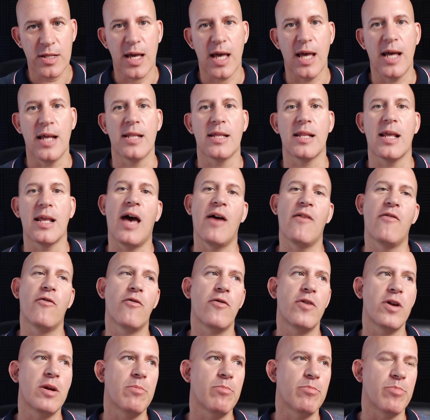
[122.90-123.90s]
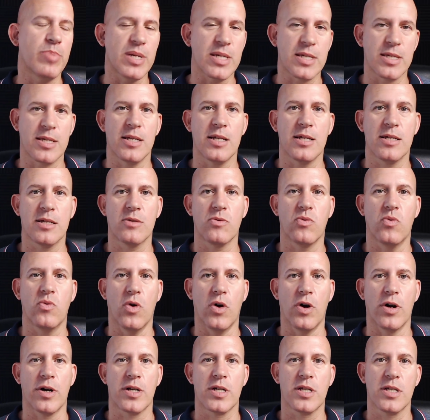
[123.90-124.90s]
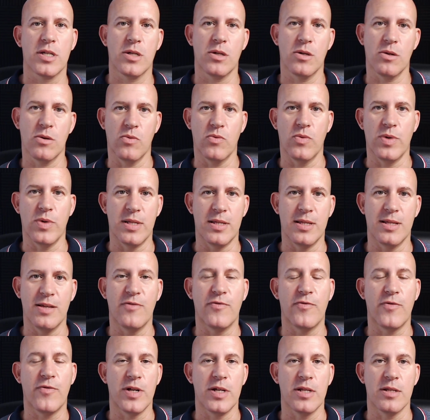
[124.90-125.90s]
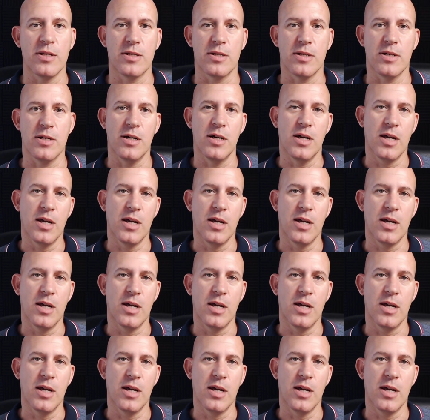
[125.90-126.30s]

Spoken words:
and every business works with different